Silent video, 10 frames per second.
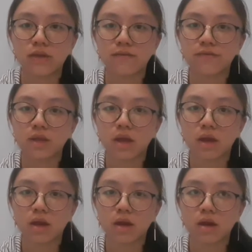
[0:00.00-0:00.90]
if
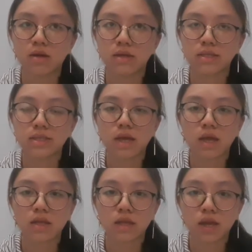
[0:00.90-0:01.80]
there is
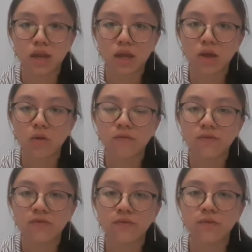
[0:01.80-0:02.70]
any lack of
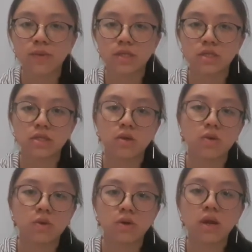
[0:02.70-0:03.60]
information
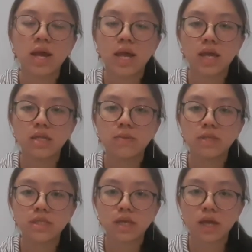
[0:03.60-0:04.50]
or any
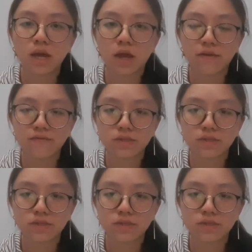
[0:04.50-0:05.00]
mistake I have